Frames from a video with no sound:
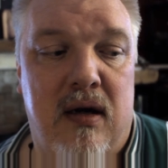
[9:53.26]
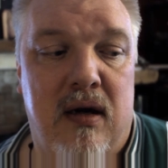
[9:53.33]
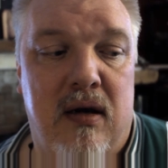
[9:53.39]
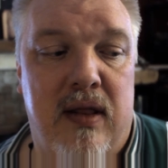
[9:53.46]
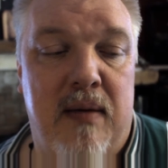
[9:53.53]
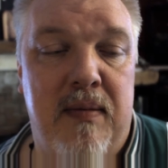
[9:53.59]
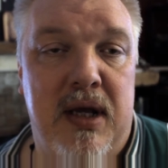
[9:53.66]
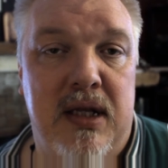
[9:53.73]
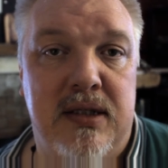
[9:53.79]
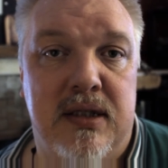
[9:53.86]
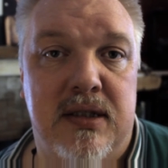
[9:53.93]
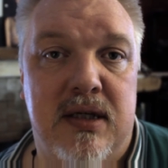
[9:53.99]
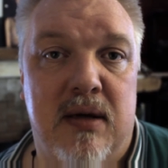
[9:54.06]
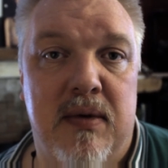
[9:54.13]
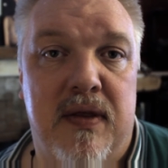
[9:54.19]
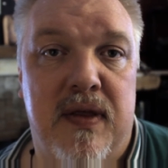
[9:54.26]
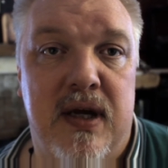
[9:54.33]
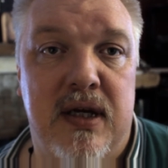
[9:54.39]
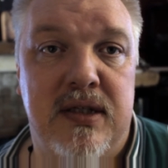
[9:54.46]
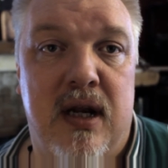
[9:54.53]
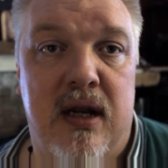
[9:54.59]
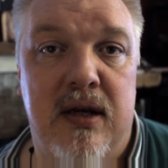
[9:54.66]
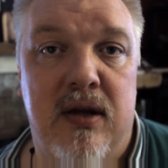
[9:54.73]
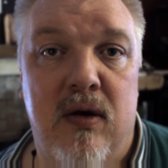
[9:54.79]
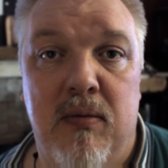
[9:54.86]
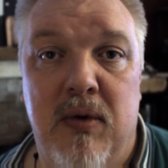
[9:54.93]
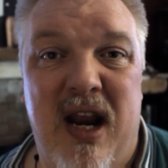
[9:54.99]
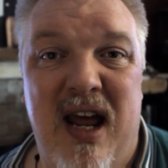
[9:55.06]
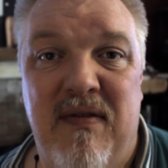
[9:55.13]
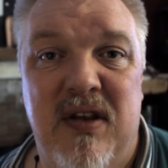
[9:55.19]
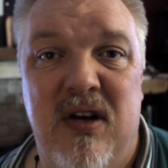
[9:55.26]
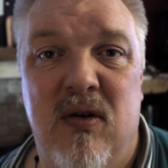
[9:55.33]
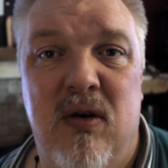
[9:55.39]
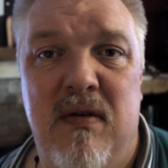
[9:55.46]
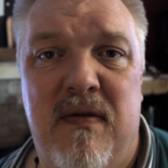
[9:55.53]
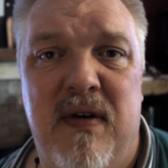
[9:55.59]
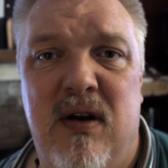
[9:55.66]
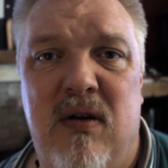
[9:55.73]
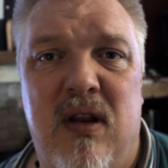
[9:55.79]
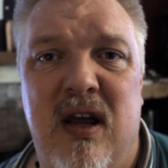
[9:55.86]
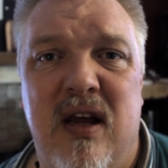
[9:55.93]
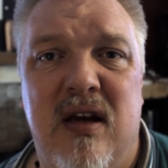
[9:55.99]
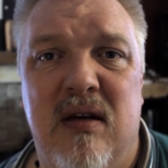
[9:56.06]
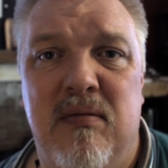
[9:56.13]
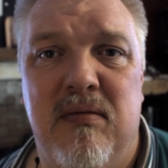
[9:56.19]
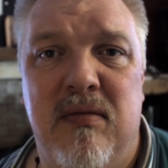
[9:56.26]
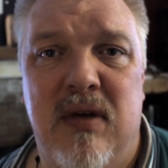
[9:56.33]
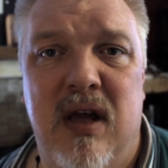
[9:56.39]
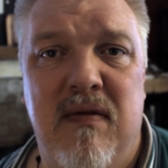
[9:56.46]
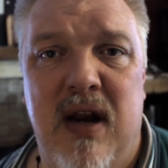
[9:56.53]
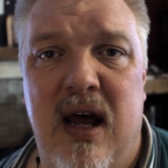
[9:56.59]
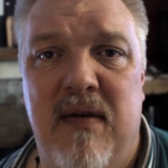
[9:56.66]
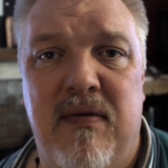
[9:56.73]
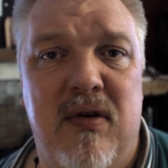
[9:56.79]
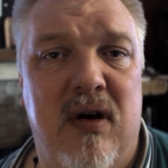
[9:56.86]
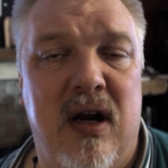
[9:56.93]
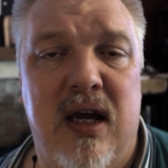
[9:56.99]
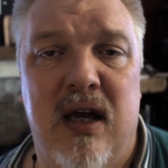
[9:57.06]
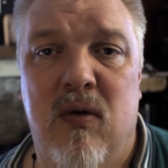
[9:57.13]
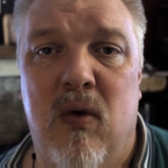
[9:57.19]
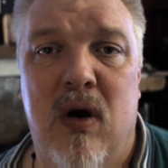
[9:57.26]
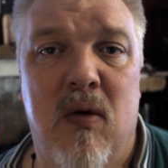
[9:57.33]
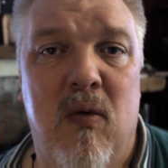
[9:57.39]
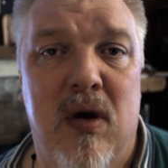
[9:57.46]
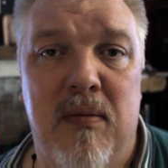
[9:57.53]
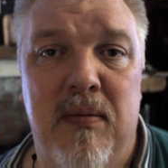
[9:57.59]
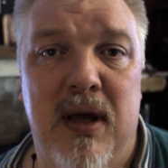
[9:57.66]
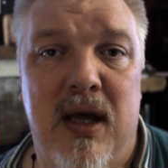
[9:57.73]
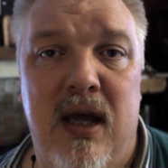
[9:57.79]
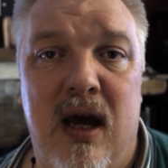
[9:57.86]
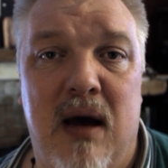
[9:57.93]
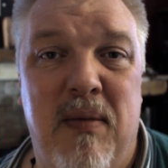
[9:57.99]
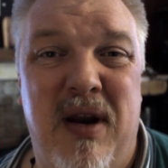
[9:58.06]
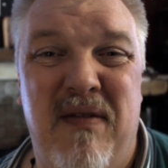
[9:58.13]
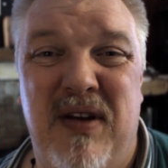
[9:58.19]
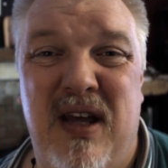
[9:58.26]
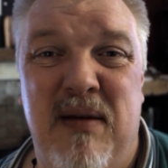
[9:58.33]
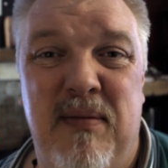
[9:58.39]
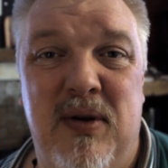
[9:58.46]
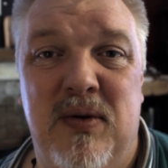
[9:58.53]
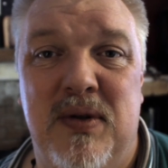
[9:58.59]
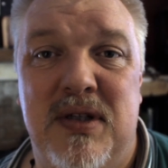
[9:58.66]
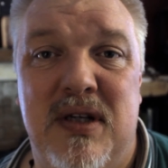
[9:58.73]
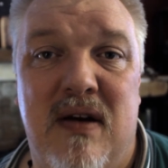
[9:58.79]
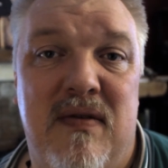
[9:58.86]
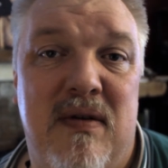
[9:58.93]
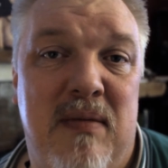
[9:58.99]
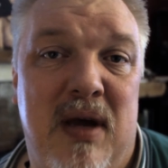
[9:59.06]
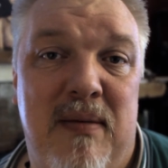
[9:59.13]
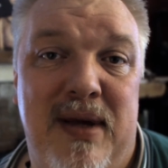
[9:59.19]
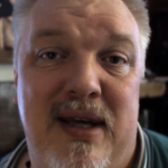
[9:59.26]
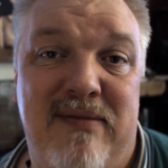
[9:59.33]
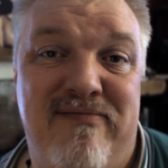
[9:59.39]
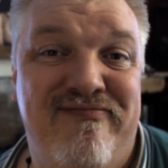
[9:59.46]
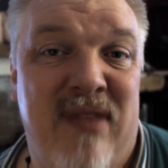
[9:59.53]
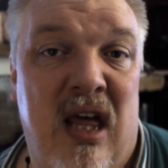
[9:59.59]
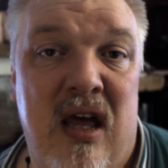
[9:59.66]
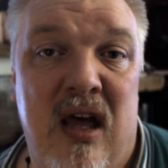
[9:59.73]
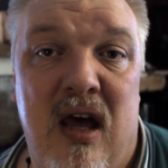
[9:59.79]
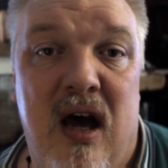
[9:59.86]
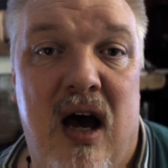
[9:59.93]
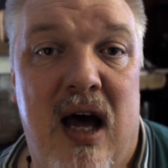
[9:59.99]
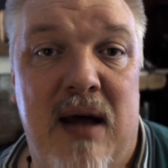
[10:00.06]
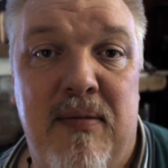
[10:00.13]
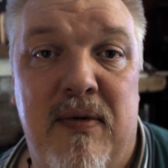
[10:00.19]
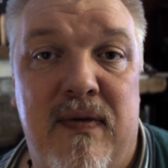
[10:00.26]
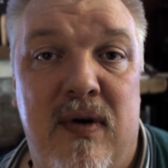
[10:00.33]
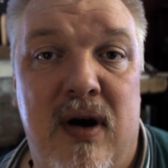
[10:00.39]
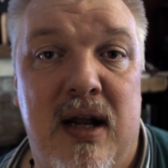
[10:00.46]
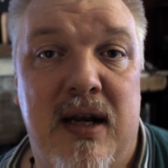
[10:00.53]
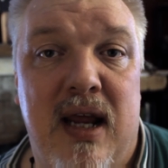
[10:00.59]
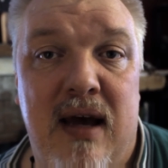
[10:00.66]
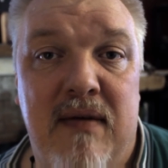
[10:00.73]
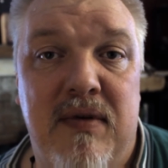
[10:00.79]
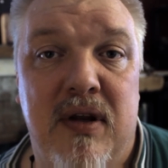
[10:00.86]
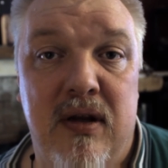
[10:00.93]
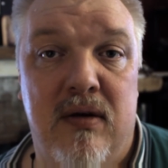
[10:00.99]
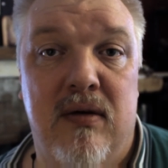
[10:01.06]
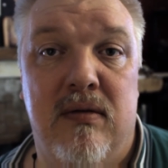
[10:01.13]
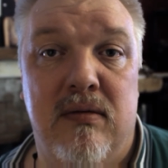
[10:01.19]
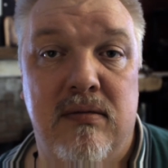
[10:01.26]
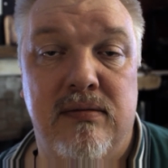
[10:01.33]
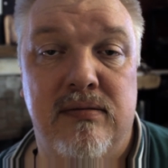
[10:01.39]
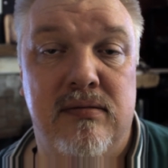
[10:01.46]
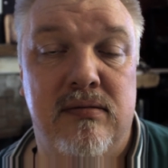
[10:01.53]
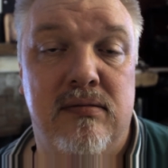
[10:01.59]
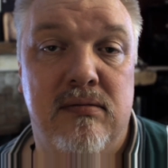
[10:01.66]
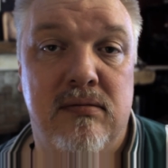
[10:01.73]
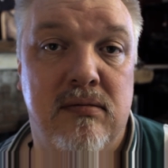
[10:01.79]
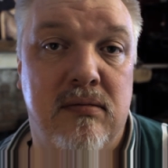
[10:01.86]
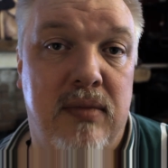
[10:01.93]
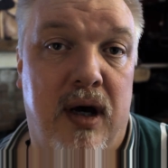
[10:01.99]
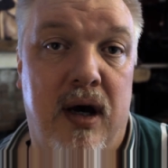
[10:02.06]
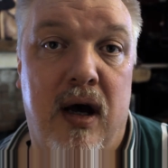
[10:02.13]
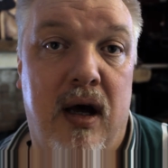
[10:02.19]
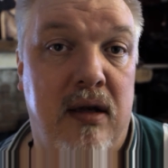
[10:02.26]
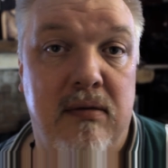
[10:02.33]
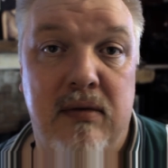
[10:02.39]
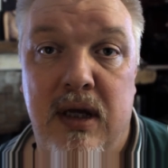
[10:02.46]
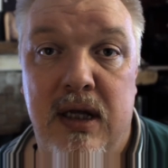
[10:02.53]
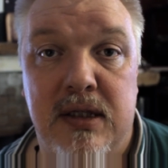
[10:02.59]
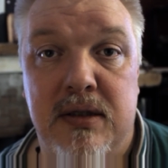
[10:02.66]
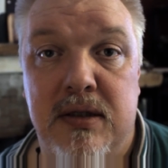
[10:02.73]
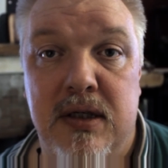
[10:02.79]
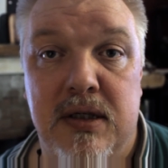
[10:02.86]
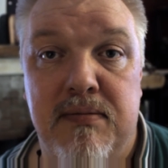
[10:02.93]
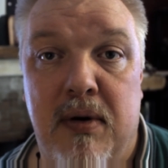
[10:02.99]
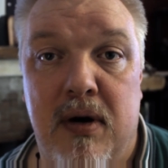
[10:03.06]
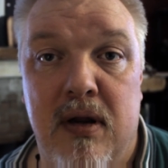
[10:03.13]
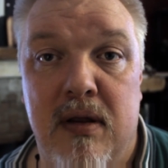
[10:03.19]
that means that some of the things that I do, I'm going to have to do even if I don't like them. Even after I get where I want to be, I'm going to have to keep doing stuff that maybe I'd prefer not to have to do. But it's just part